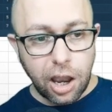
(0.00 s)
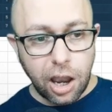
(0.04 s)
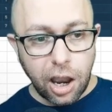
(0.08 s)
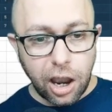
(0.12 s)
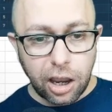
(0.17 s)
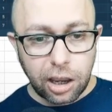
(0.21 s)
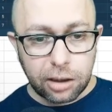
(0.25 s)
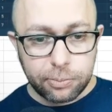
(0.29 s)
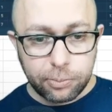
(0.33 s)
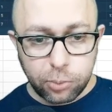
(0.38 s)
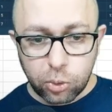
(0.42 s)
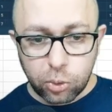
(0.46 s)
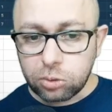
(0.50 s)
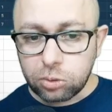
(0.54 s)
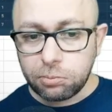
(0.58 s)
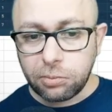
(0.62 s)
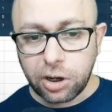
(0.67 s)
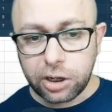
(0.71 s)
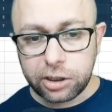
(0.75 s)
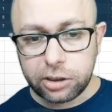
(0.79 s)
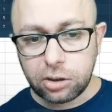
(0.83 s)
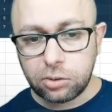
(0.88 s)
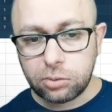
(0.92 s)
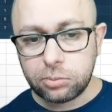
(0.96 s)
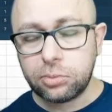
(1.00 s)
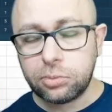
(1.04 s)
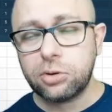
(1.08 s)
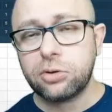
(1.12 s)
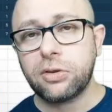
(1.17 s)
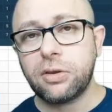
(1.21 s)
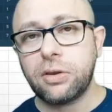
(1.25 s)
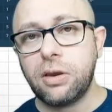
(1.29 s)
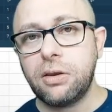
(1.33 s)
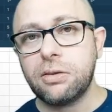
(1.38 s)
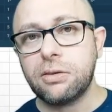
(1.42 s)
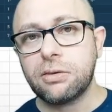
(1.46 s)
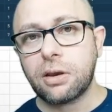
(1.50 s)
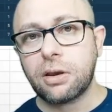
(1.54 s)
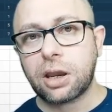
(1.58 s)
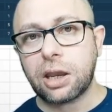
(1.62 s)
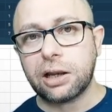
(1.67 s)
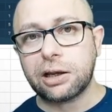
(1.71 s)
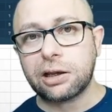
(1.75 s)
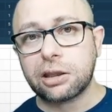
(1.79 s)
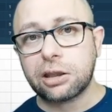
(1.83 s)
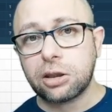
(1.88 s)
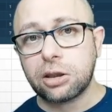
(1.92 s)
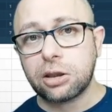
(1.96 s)
I put my numbers in the
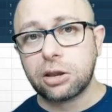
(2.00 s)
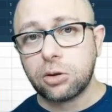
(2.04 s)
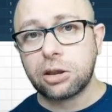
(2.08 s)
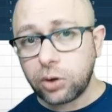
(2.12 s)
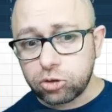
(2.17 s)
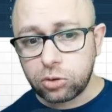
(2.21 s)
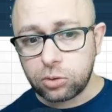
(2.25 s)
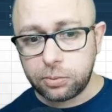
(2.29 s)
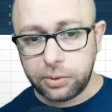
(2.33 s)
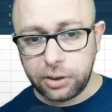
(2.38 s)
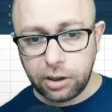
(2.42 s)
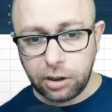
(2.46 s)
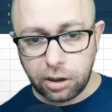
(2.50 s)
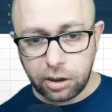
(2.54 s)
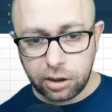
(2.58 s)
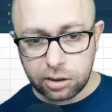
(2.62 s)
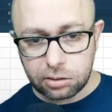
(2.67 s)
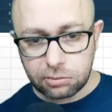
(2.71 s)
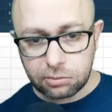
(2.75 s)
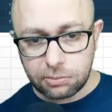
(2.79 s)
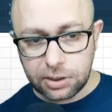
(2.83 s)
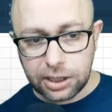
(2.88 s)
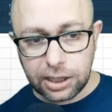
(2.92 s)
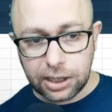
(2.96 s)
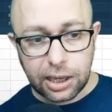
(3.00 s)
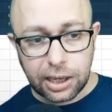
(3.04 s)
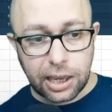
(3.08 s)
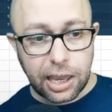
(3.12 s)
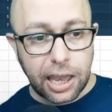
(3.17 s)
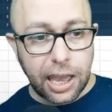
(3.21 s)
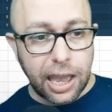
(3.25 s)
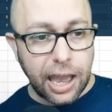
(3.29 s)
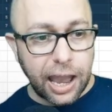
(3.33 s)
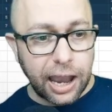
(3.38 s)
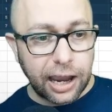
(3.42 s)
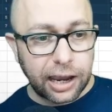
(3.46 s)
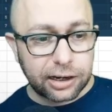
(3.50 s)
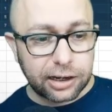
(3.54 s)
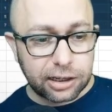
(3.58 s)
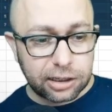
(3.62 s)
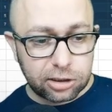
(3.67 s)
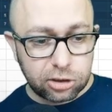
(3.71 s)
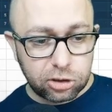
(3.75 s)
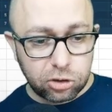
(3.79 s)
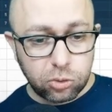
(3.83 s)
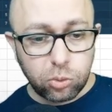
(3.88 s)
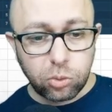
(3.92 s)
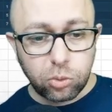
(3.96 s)
calculator behind me and
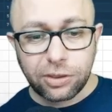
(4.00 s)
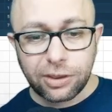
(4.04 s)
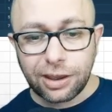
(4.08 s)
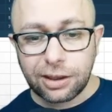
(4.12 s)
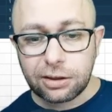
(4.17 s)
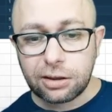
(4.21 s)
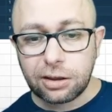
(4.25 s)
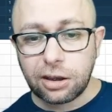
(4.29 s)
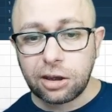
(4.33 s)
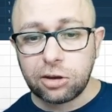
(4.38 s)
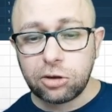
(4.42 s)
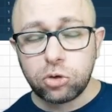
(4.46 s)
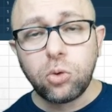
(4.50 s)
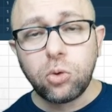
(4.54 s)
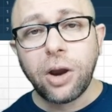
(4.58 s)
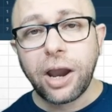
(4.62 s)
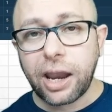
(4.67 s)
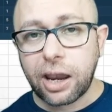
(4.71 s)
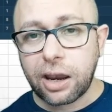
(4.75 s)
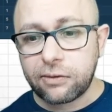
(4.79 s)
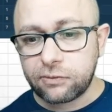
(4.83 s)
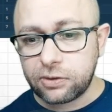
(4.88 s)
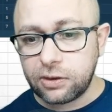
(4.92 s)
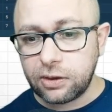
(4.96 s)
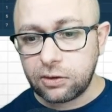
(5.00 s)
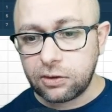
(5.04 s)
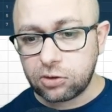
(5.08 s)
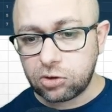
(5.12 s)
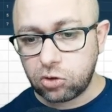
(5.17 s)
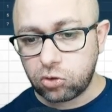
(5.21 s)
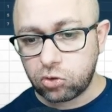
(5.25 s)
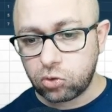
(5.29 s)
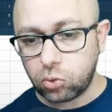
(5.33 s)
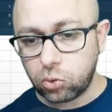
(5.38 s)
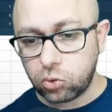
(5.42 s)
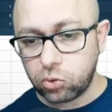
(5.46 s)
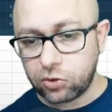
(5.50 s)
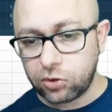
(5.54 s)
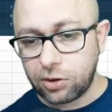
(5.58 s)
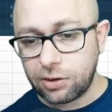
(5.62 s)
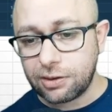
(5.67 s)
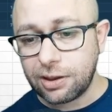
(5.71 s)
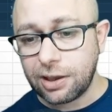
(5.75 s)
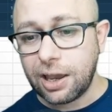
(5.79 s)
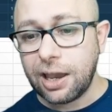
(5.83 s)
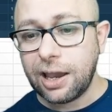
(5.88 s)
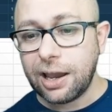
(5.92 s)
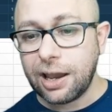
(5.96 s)
I knew that I do have these
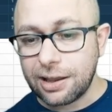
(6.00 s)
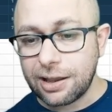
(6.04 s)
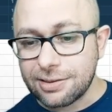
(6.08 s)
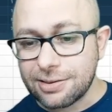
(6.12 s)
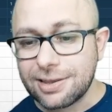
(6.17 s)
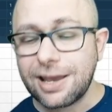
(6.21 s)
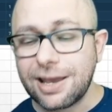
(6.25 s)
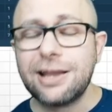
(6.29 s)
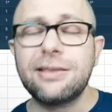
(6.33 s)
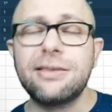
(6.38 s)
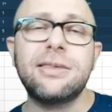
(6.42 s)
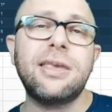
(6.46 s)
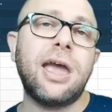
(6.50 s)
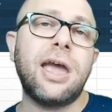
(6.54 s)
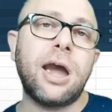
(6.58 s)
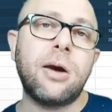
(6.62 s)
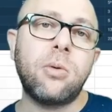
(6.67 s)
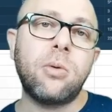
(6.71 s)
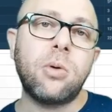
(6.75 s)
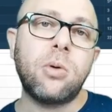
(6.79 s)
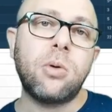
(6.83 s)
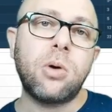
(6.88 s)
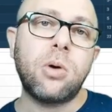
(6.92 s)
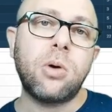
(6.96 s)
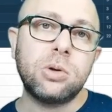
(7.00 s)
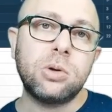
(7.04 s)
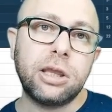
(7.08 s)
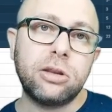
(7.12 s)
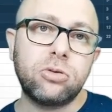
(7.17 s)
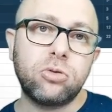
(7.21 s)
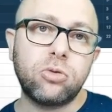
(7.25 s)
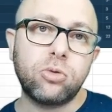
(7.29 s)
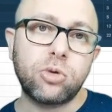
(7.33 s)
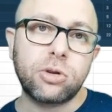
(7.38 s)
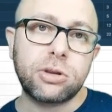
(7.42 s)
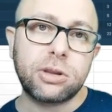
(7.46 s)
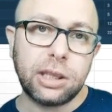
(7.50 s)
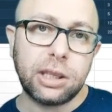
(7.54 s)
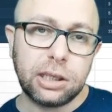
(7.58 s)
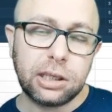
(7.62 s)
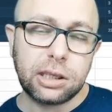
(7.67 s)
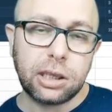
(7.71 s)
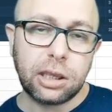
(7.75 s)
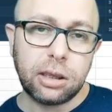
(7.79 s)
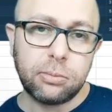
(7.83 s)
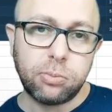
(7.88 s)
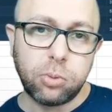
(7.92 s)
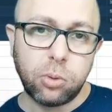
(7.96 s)
resources and that's how I will get to the
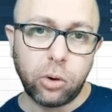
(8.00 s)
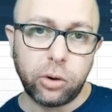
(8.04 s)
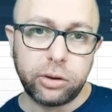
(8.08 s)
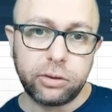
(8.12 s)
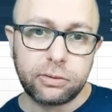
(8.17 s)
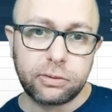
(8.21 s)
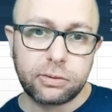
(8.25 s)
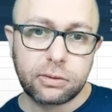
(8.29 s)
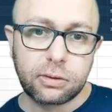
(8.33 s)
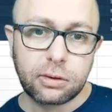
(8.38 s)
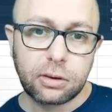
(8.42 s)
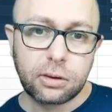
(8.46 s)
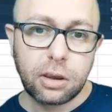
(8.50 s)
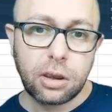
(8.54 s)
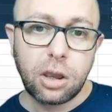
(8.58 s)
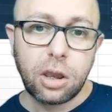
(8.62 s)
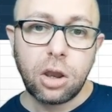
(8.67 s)
10k points.